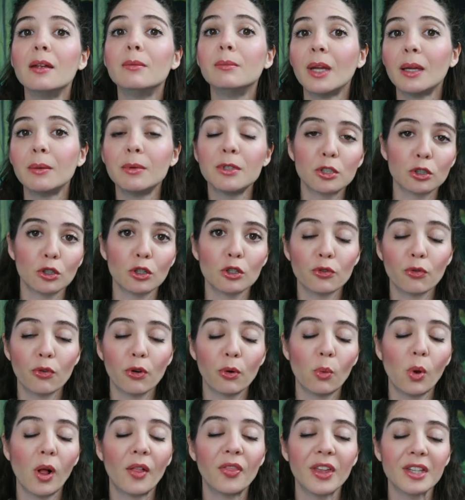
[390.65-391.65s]
and maybe search
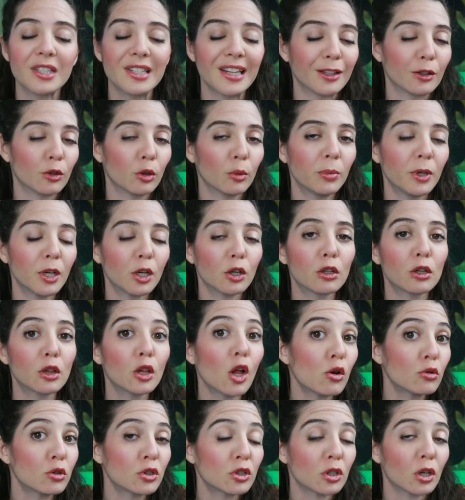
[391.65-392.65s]
for one that's a little bit
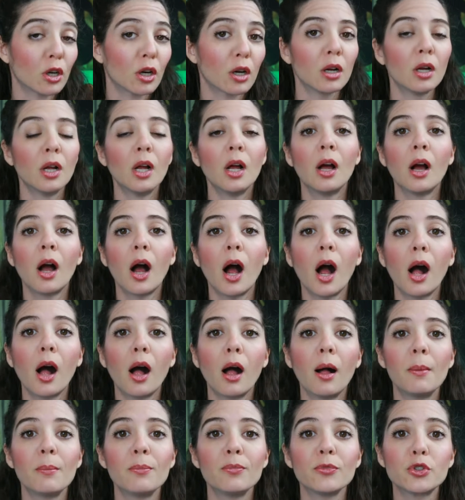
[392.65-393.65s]
closer
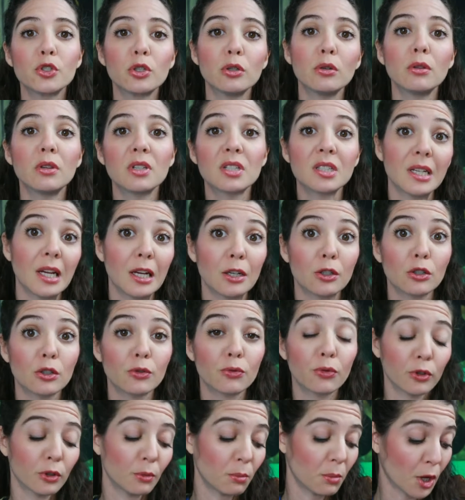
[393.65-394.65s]
um, to the
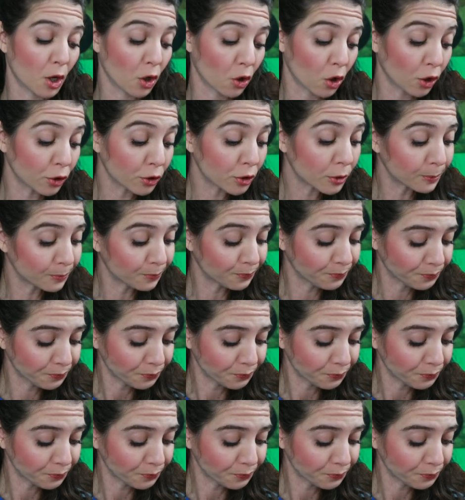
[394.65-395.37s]
standards for the minerals.